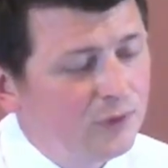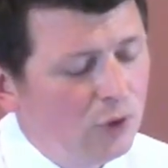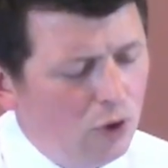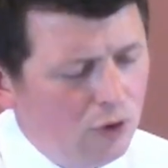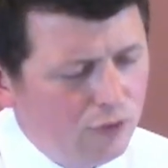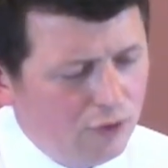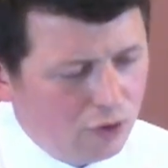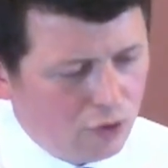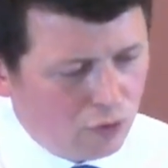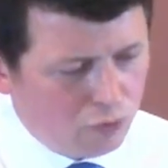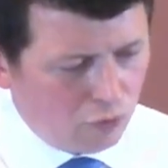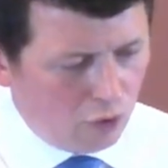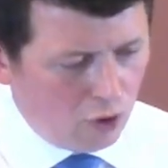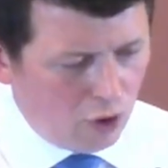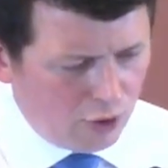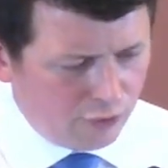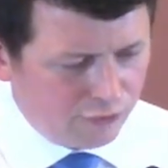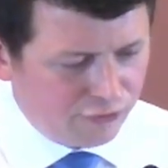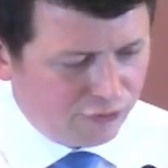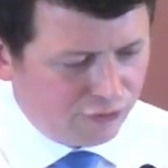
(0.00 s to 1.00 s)
On the
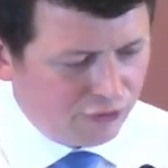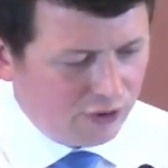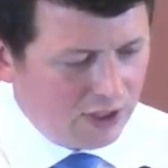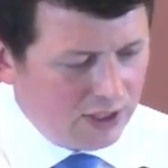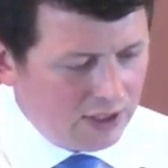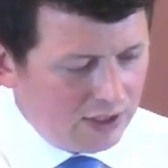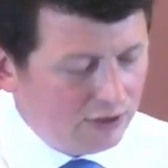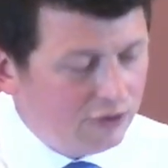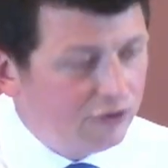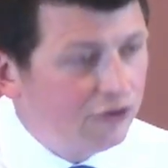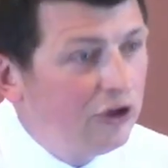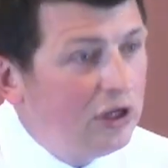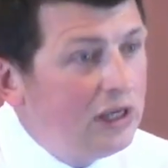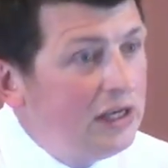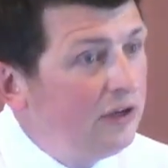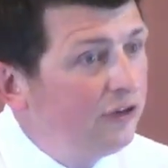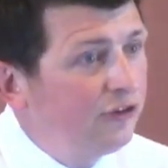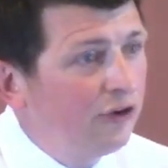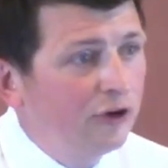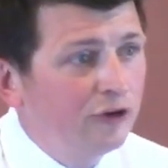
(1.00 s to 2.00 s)
cross,
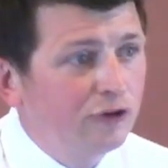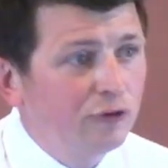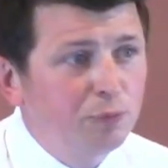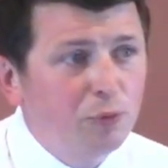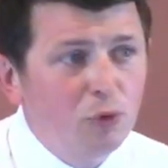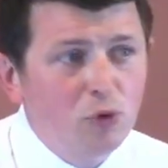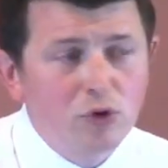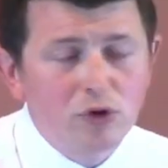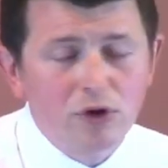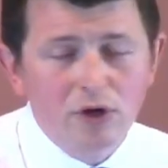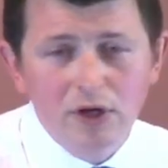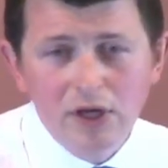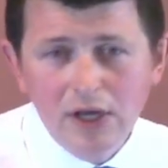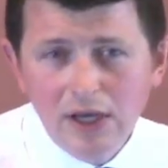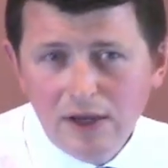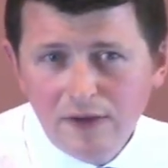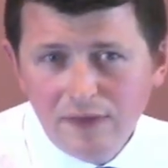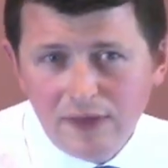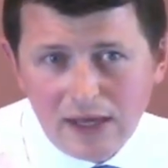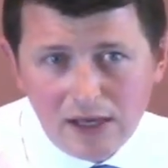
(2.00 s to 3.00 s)
Jesus bore
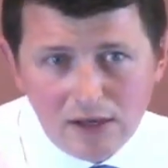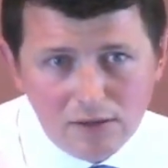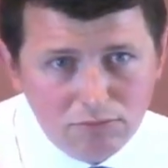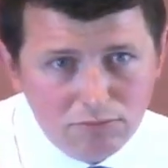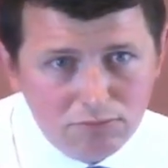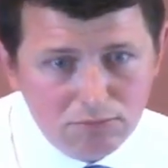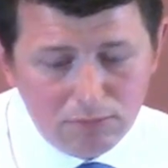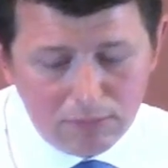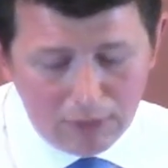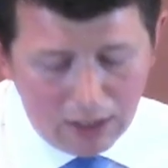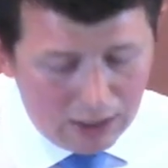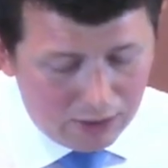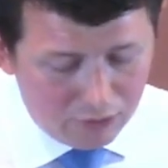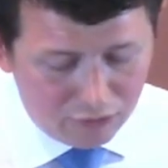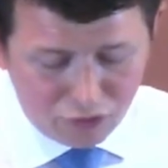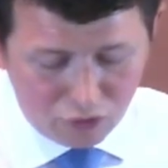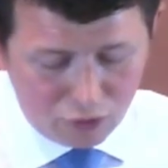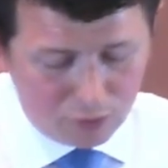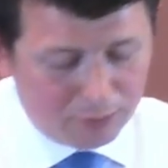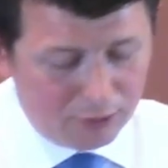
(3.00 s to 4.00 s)
the
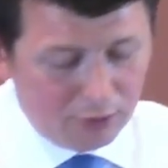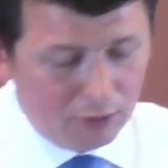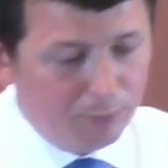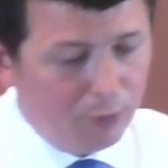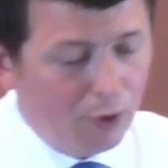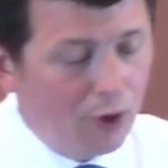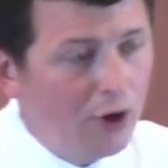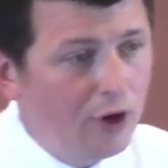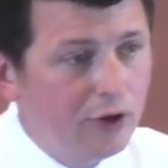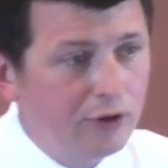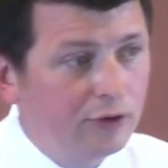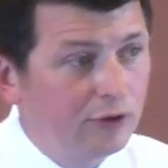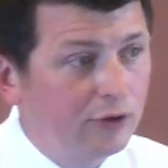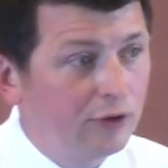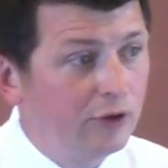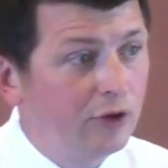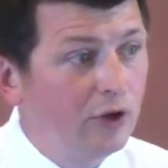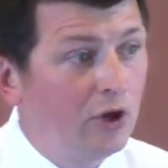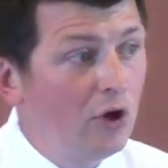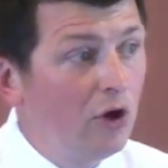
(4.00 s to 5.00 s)
immeasurable
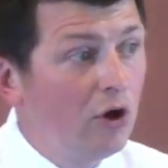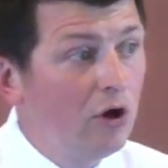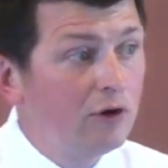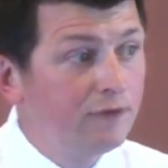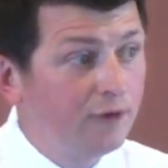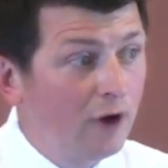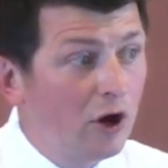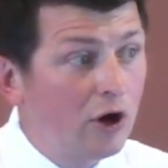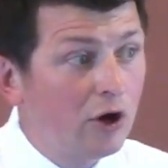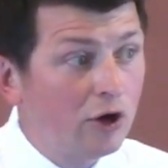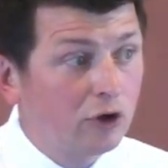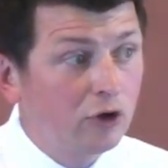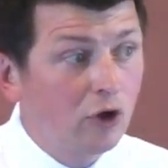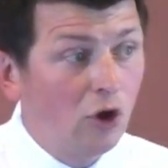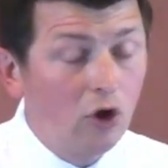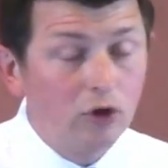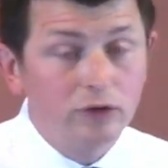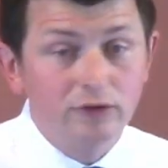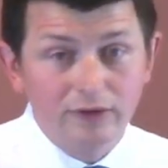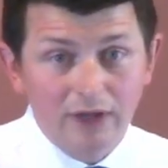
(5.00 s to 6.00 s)
burden of our
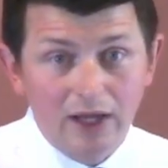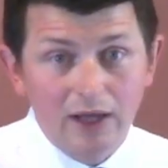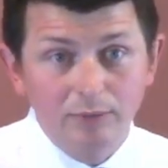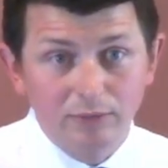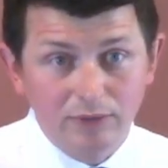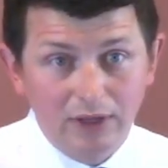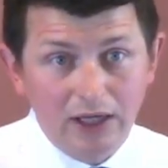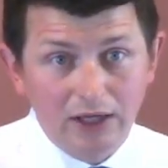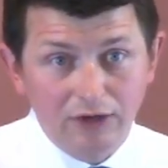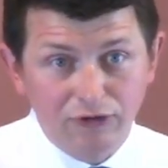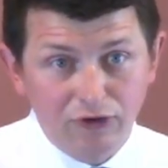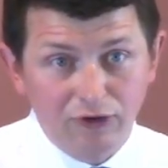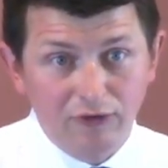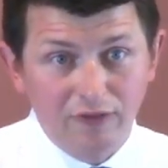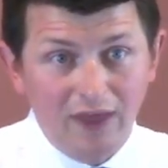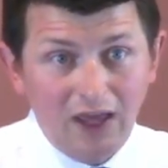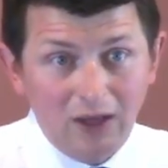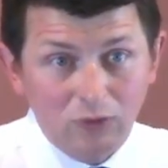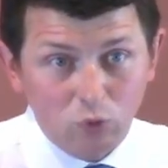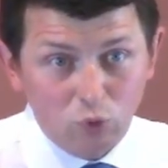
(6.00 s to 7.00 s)

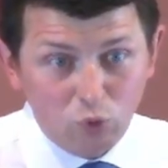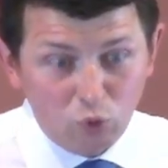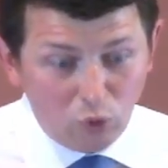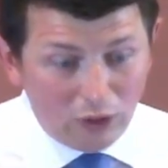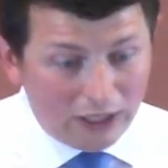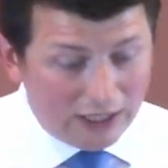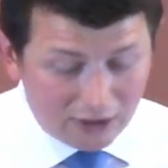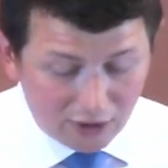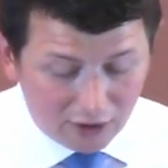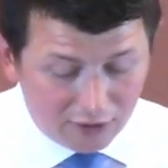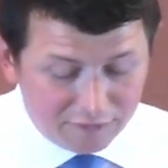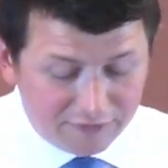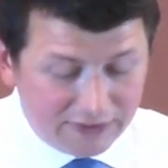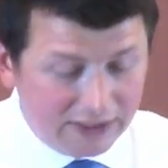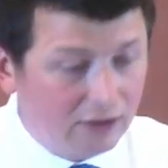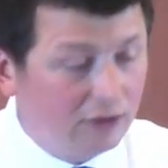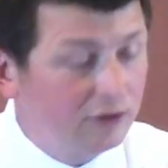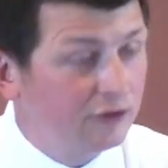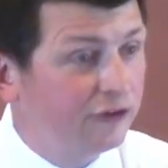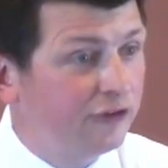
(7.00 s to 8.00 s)
condemnation, that weight of
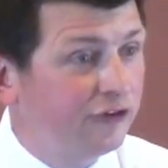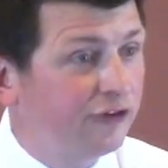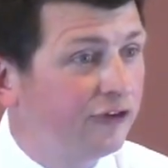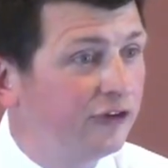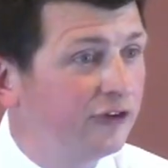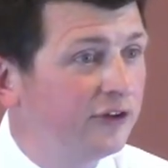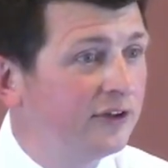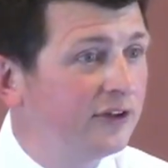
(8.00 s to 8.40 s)
guilt.